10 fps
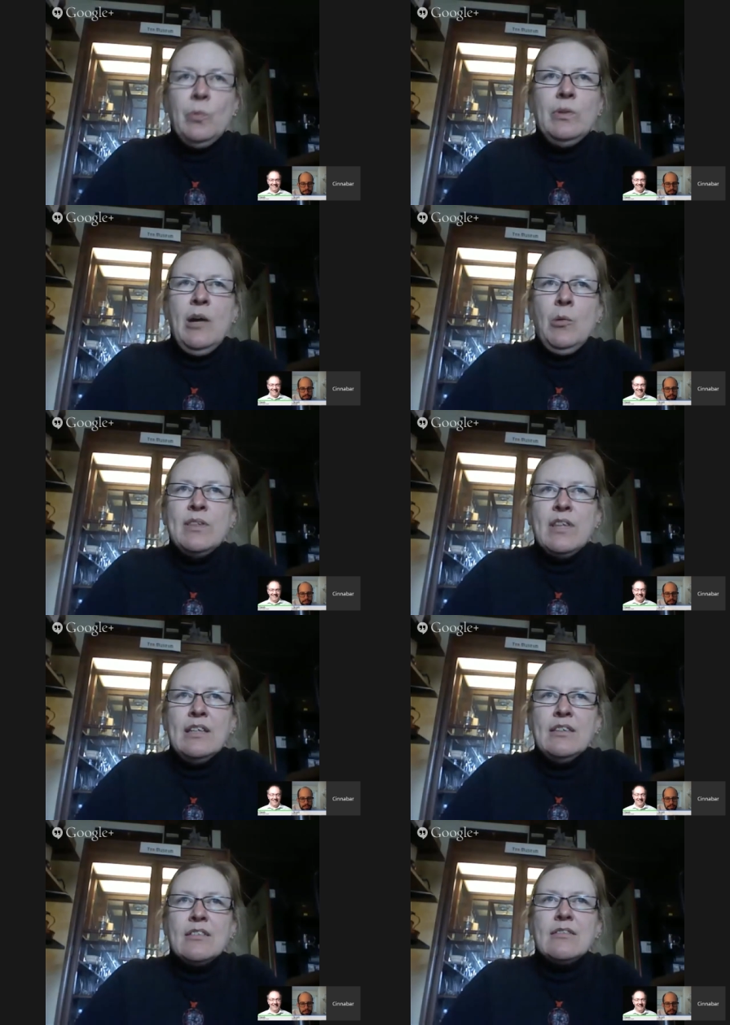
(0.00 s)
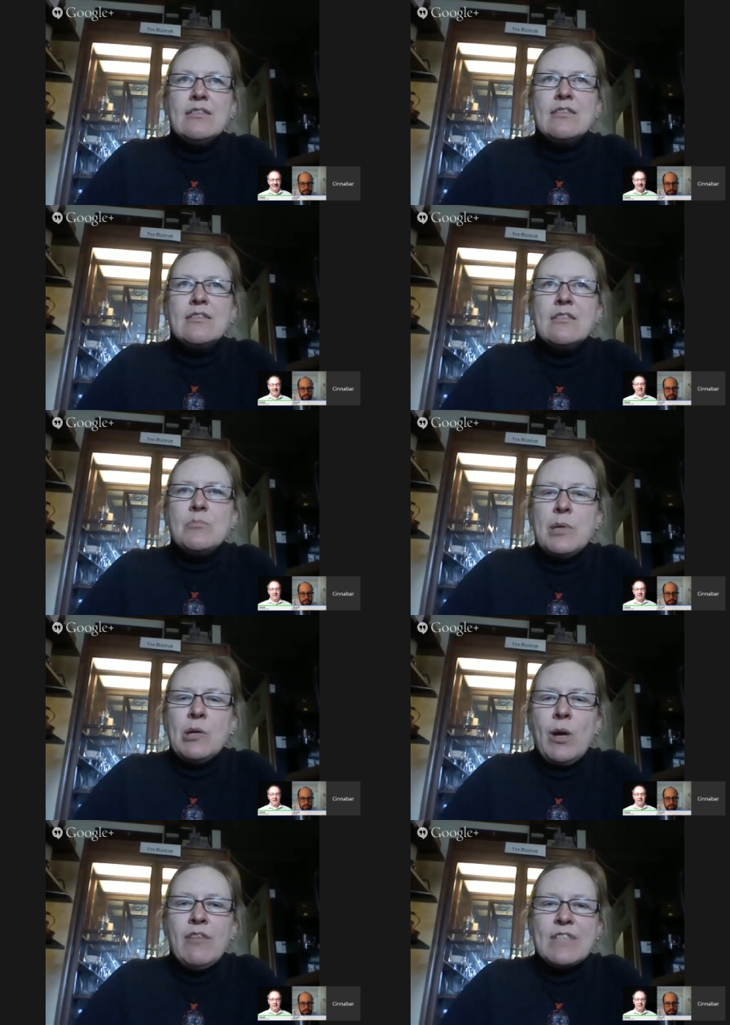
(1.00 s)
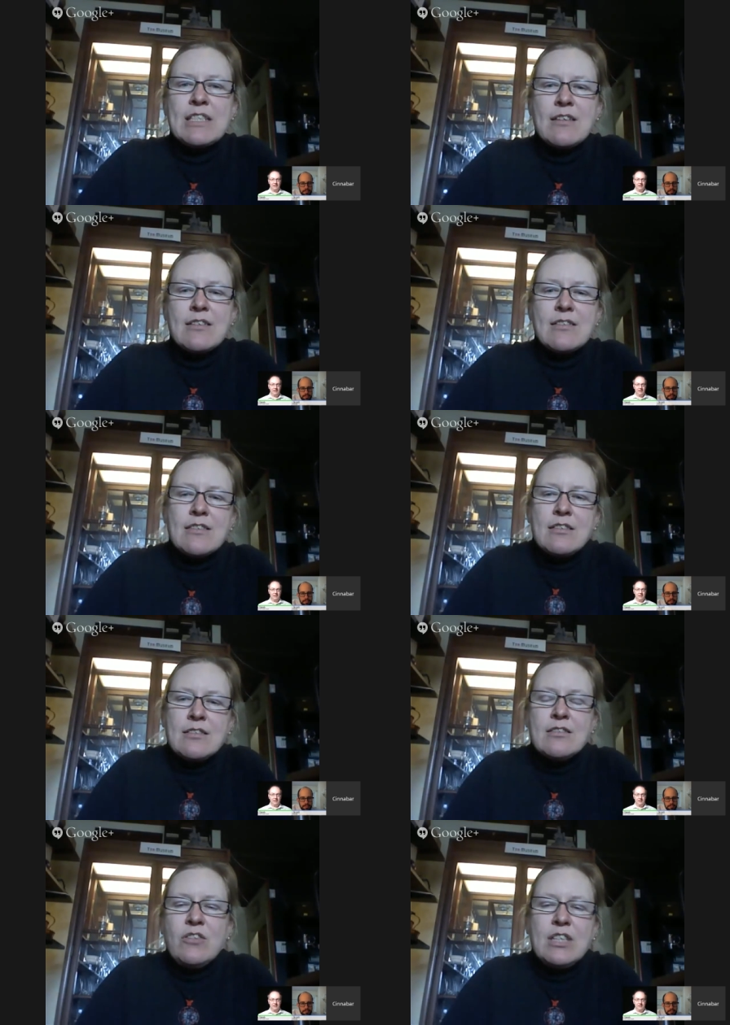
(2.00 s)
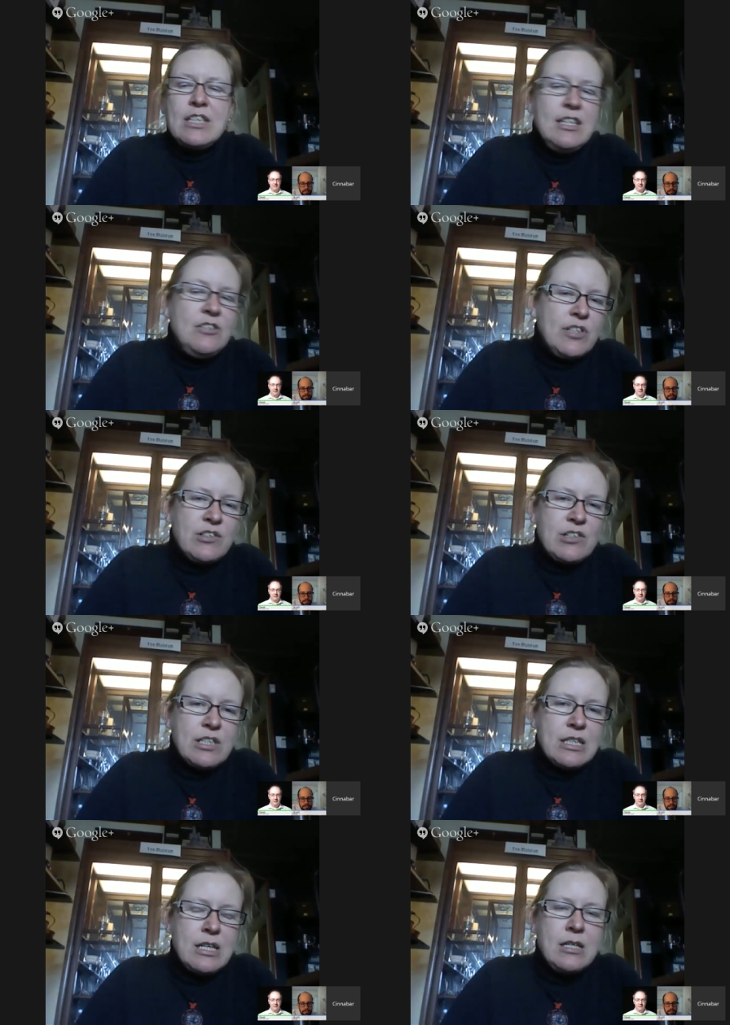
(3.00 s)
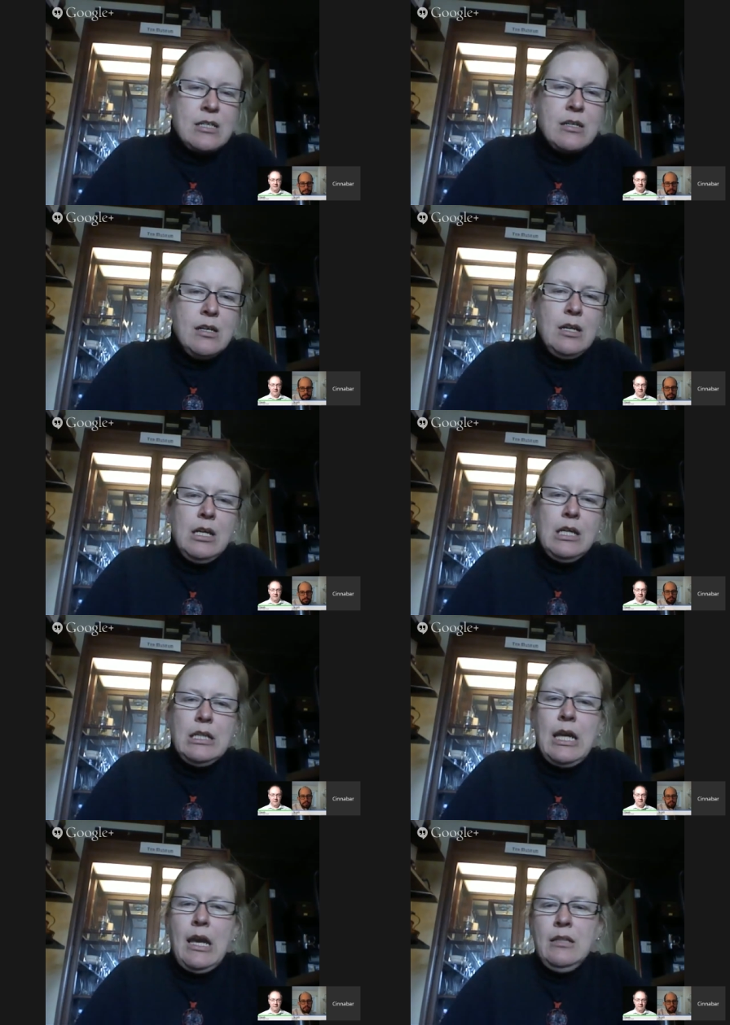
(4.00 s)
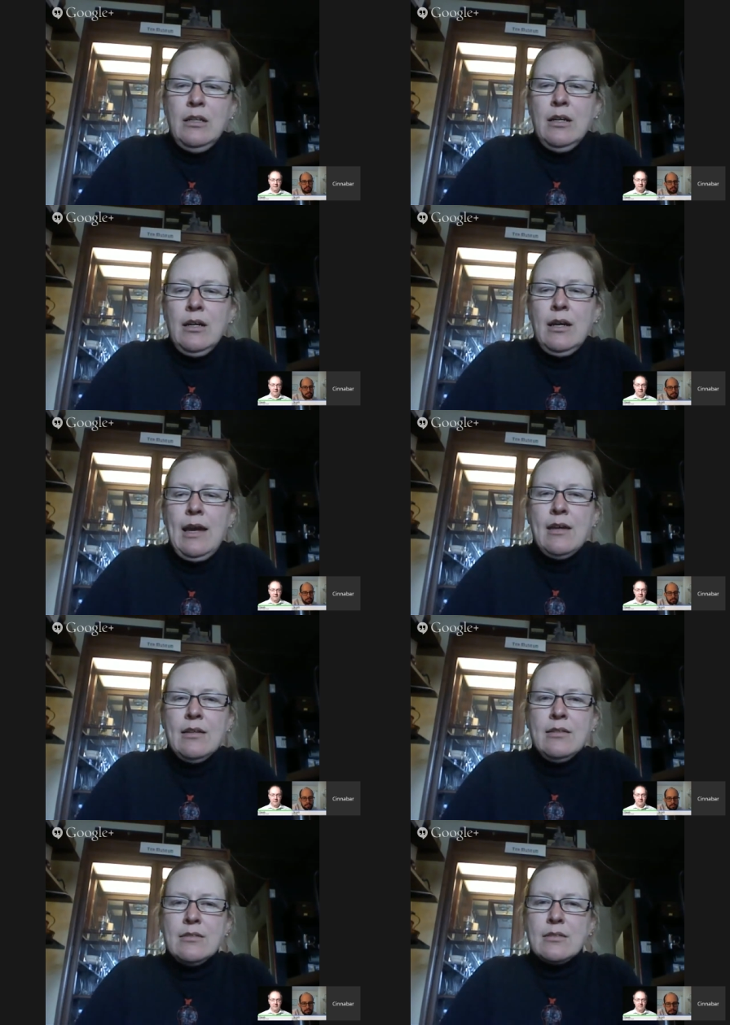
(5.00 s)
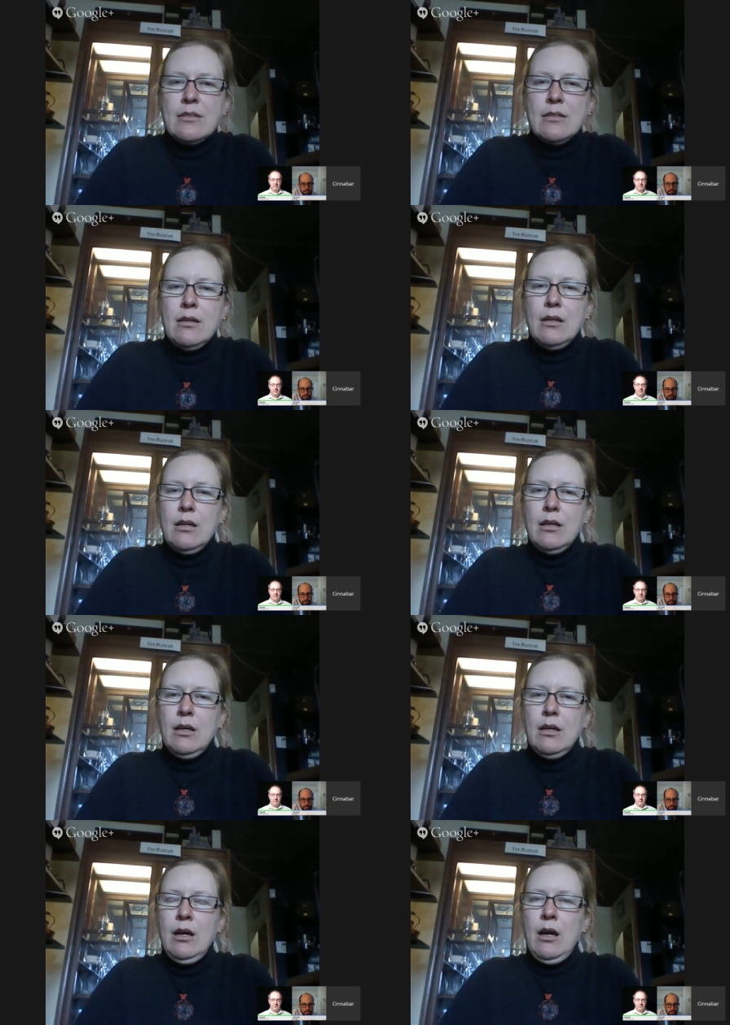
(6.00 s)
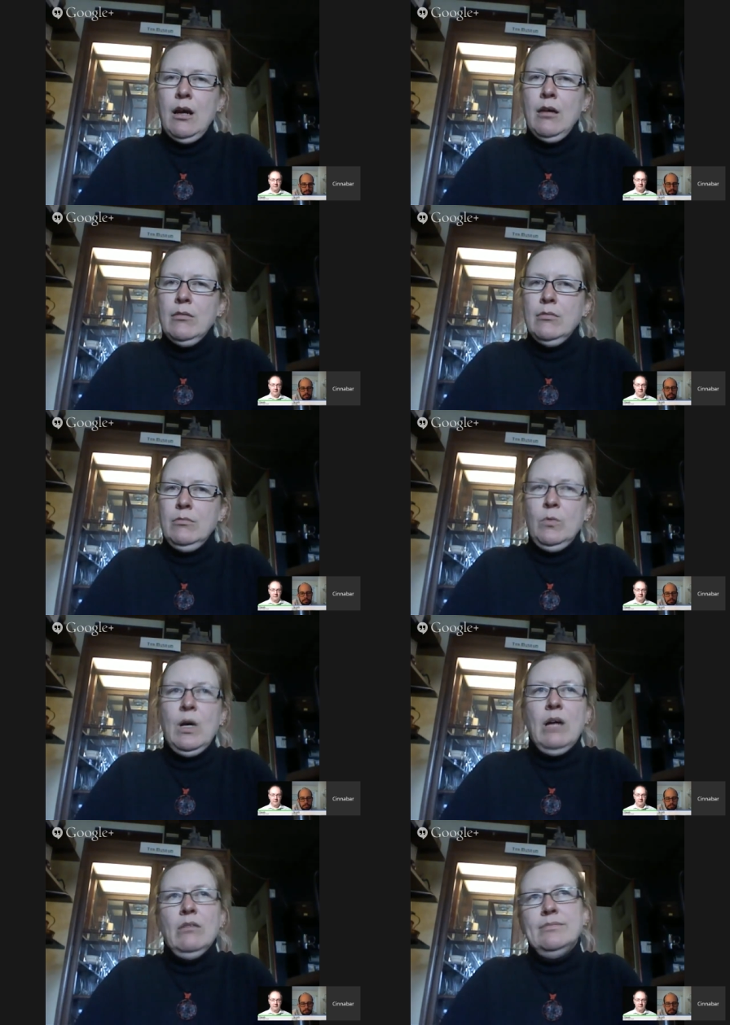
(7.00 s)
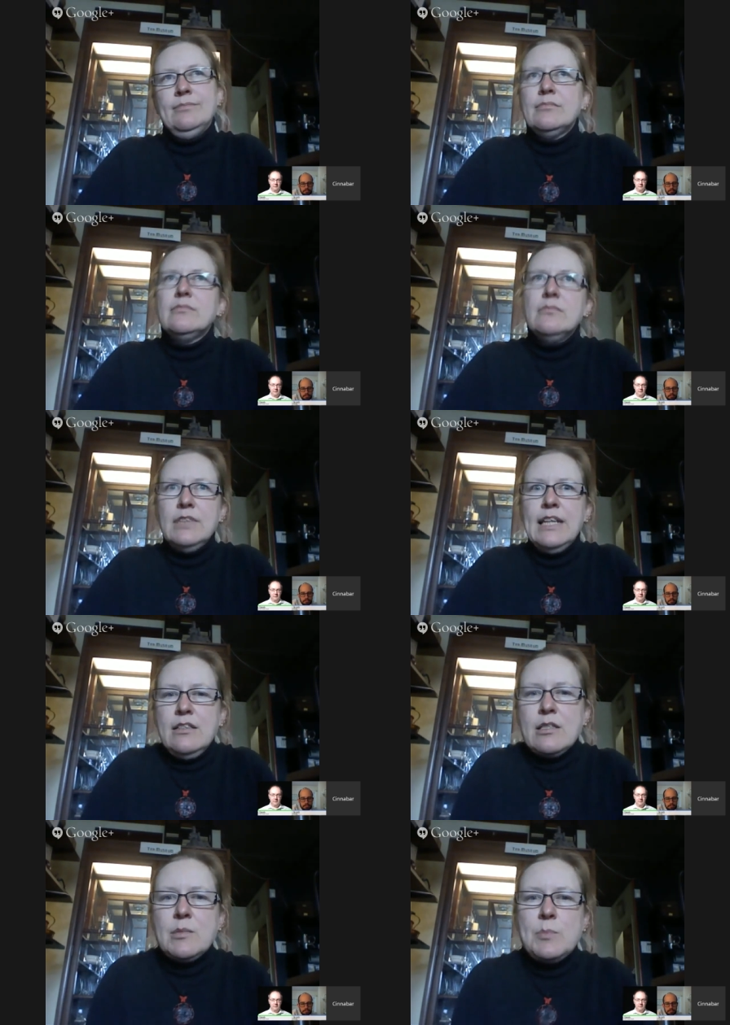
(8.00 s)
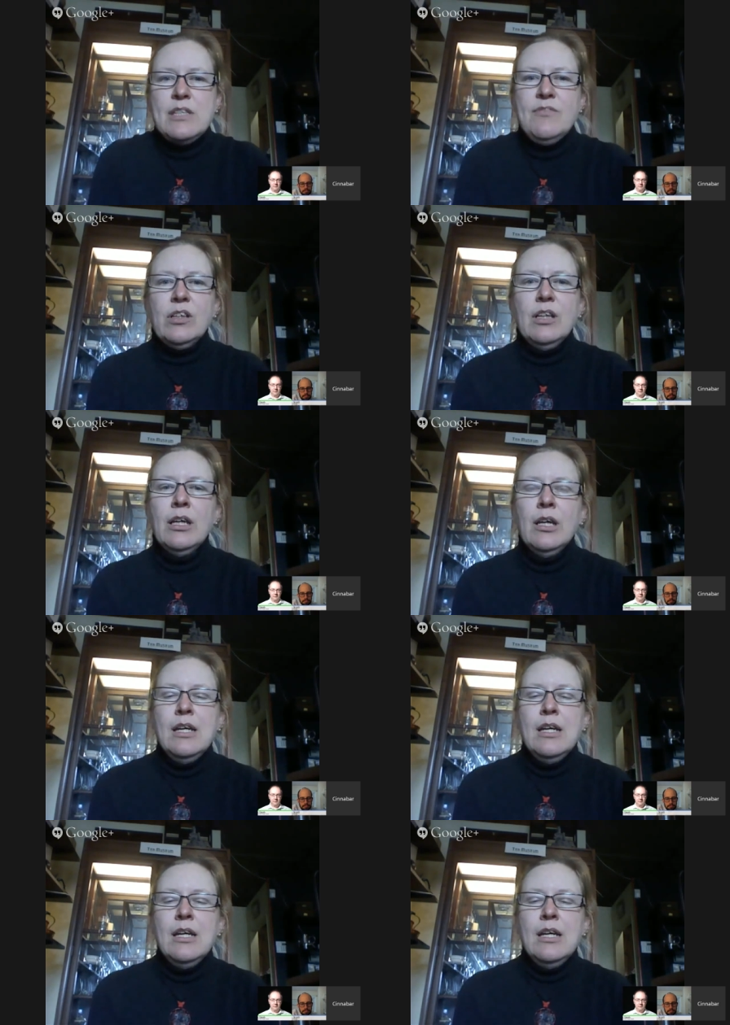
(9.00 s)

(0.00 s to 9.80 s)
yeah, one thing to be aware of is the tea traditions in Kenya and well, Kenya specifically